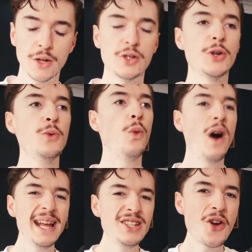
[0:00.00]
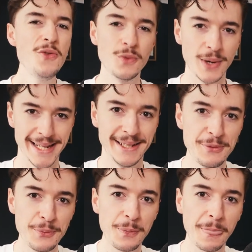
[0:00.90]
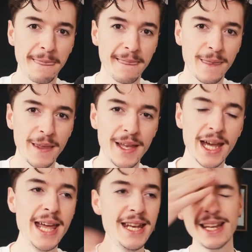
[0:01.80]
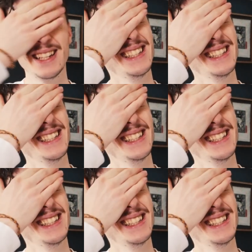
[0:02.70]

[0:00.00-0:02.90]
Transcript: So why don't we? And